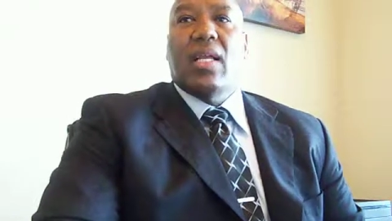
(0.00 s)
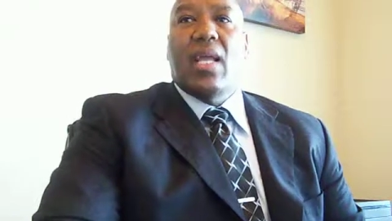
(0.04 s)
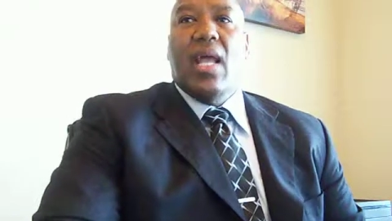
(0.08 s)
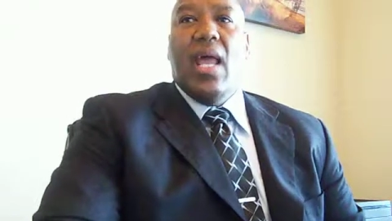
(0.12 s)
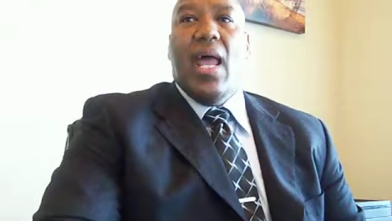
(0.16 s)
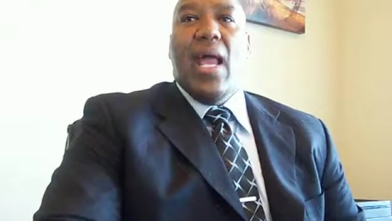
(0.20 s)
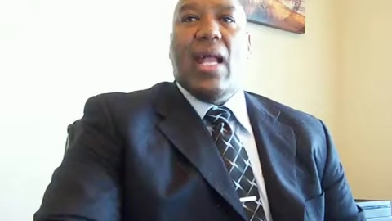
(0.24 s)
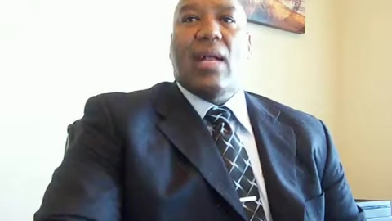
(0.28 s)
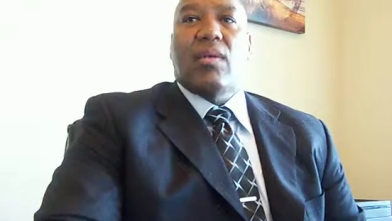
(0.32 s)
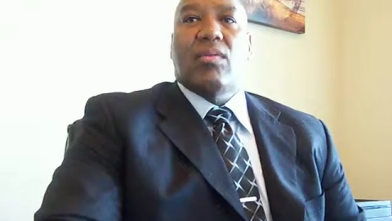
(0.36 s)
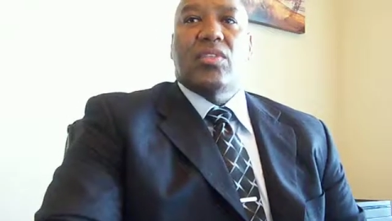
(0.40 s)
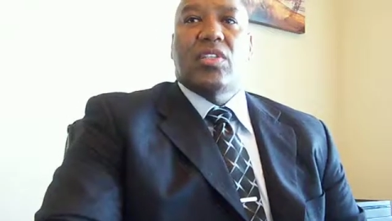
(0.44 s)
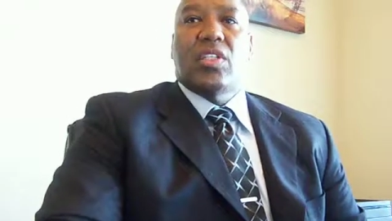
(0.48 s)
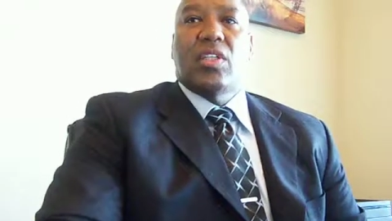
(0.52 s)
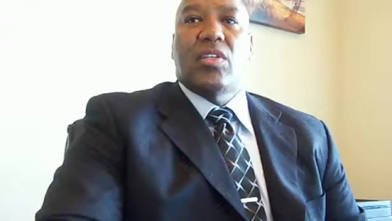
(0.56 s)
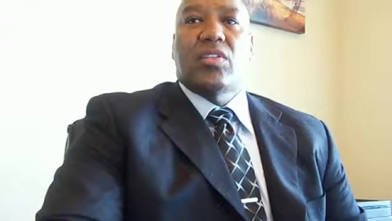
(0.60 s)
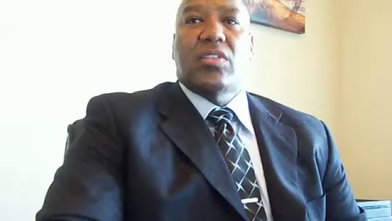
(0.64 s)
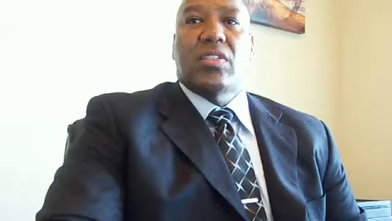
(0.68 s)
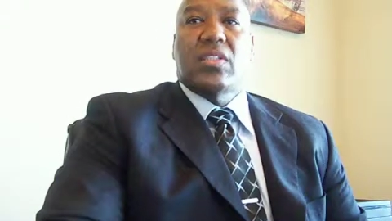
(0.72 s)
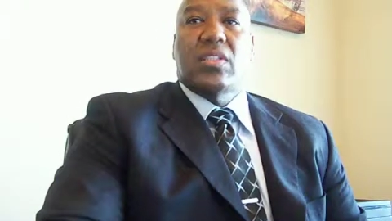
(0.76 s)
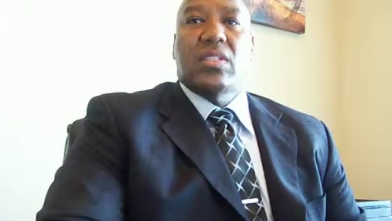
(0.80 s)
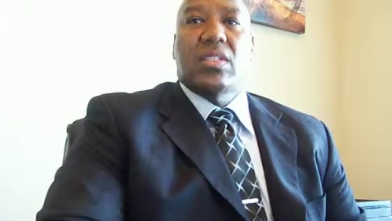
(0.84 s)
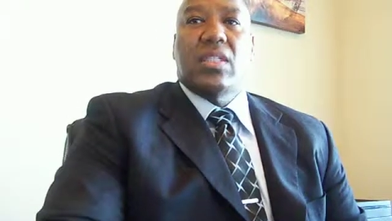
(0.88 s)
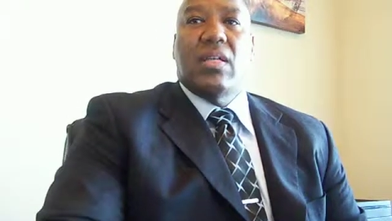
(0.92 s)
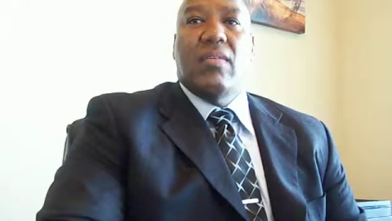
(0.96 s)

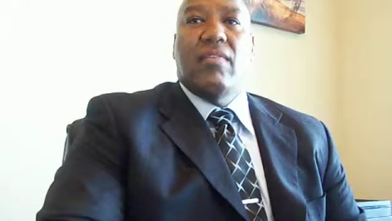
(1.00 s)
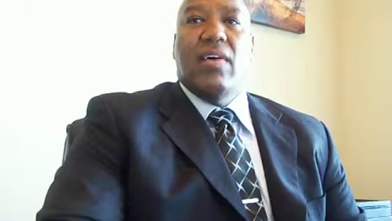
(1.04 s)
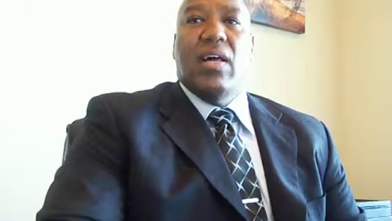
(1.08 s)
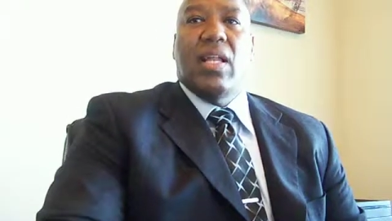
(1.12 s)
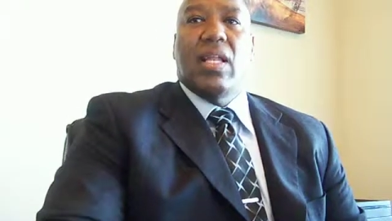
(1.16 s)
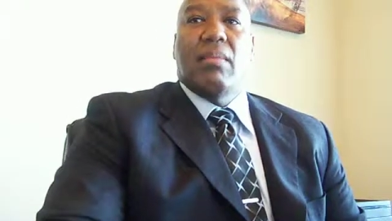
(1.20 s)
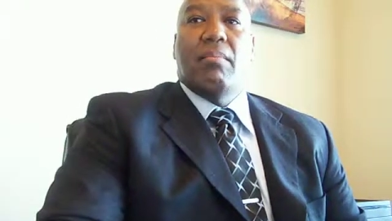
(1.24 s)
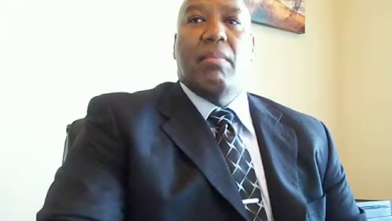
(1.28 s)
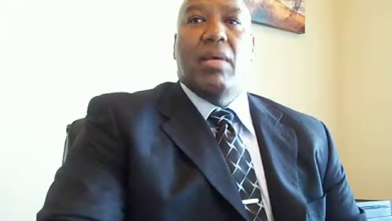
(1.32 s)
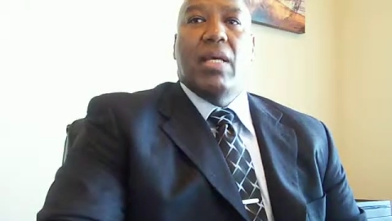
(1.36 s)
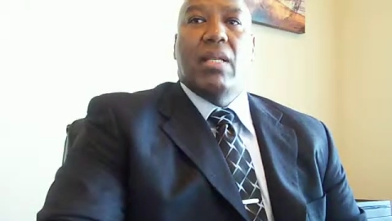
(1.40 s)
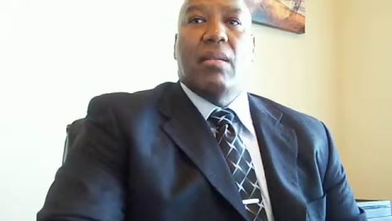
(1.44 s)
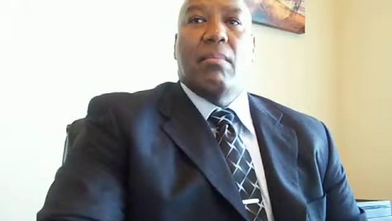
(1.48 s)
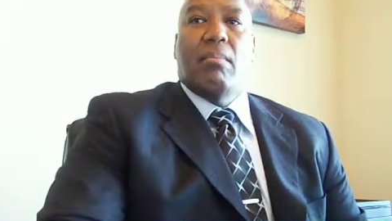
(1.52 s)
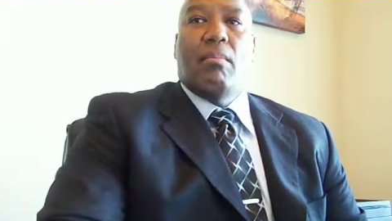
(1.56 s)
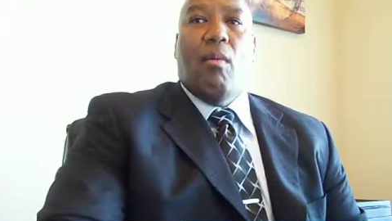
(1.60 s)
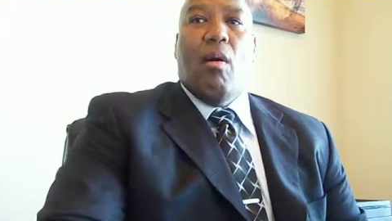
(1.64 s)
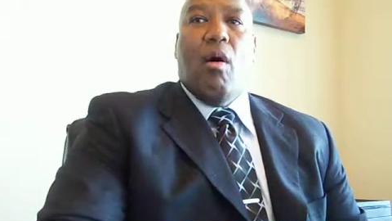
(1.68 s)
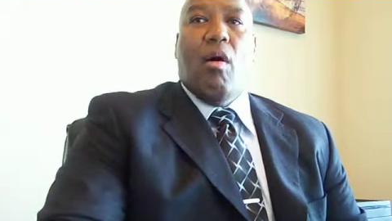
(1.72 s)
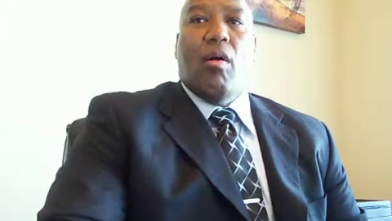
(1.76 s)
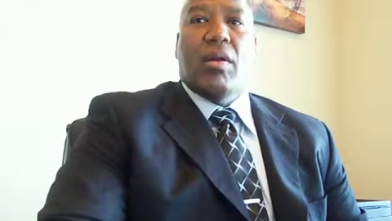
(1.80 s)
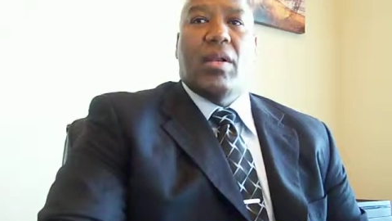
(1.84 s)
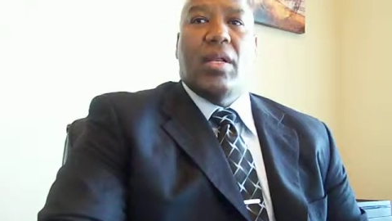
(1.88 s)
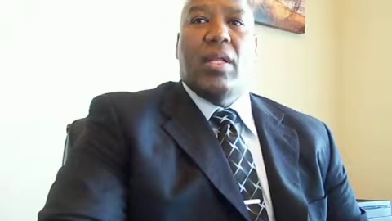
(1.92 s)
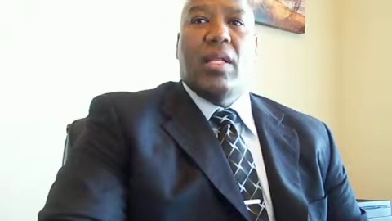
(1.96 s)
acquisition, development,
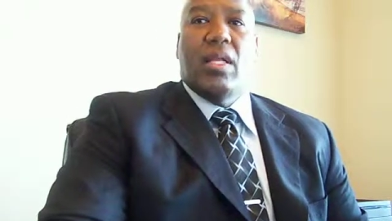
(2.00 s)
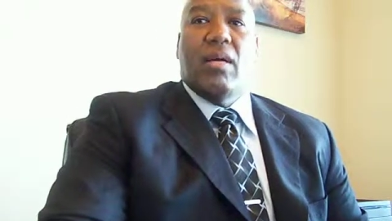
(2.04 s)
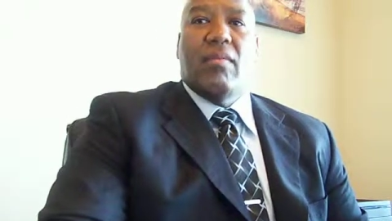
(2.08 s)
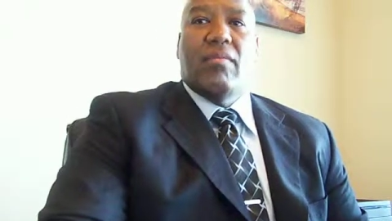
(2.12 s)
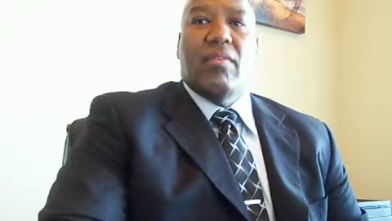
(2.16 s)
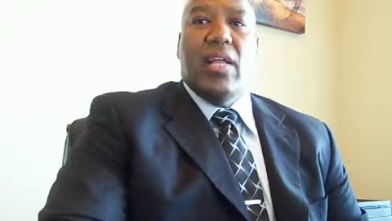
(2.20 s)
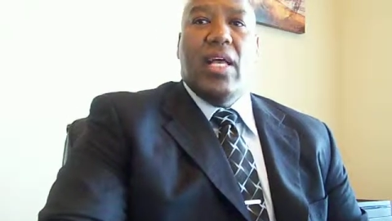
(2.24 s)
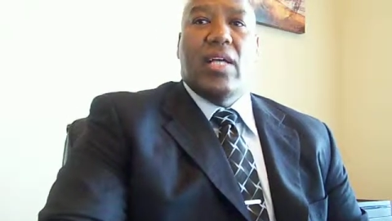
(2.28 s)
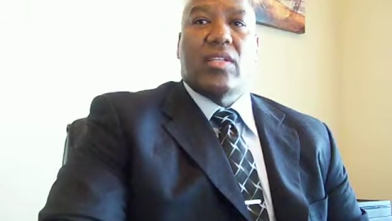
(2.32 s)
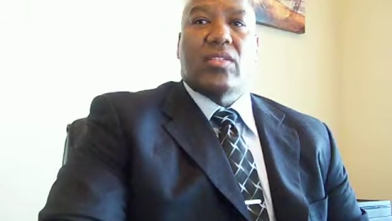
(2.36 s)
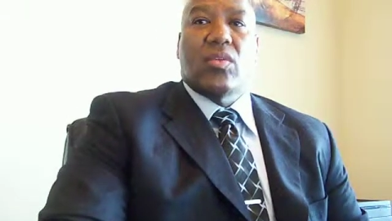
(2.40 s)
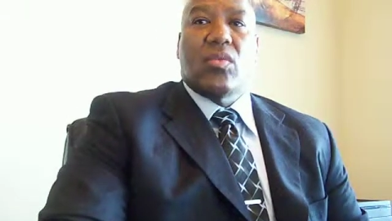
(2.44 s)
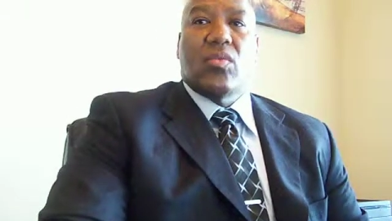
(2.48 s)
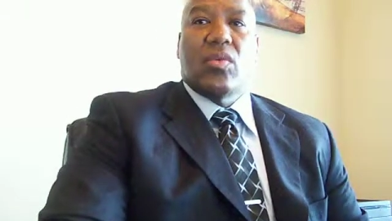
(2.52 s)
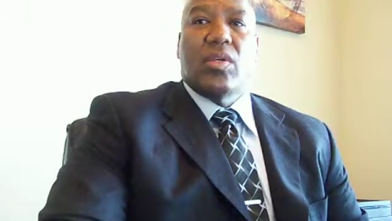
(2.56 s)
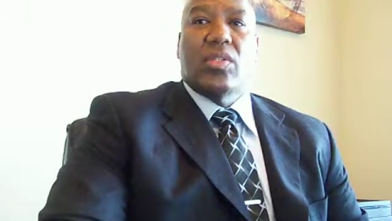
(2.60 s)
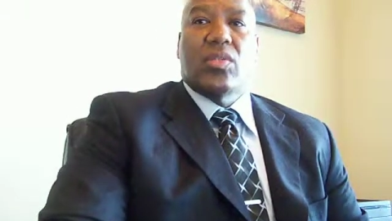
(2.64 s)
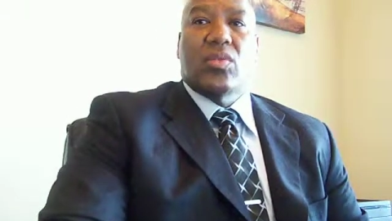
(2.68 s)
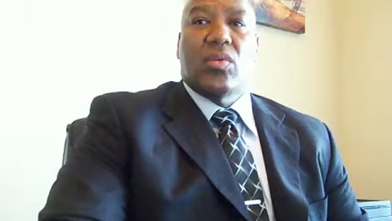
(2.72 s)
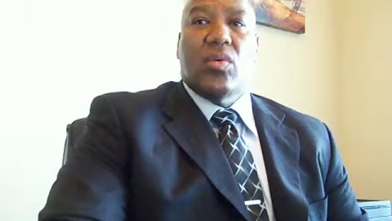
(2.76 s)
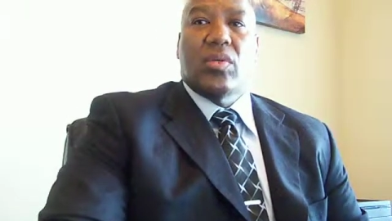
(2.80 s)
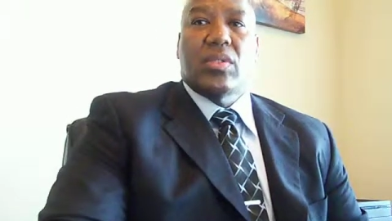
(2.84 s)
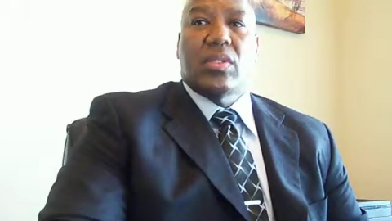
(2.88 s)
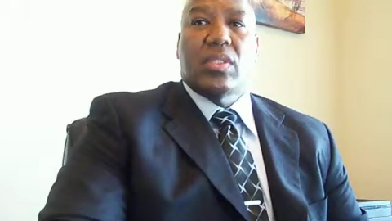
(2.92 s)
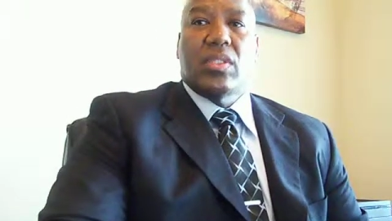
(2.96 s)
marketing of natural
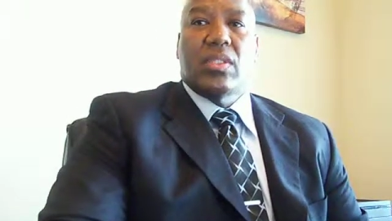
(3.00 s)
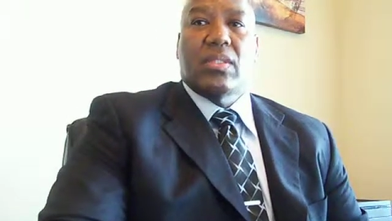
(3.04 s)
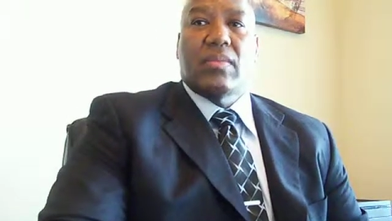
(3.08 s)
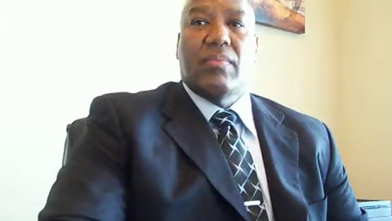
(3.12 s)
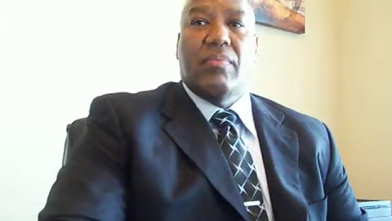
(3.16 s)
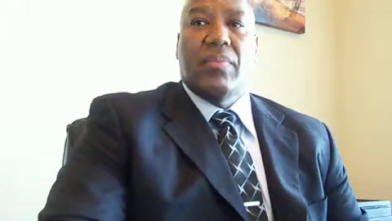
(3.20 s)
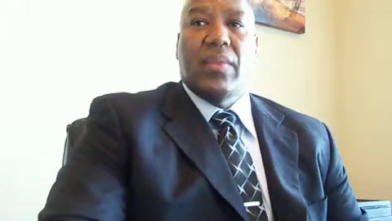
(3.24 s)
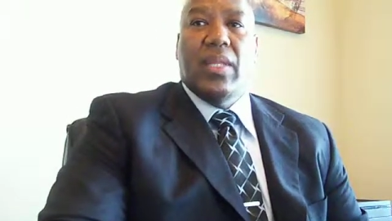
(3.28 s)
resources.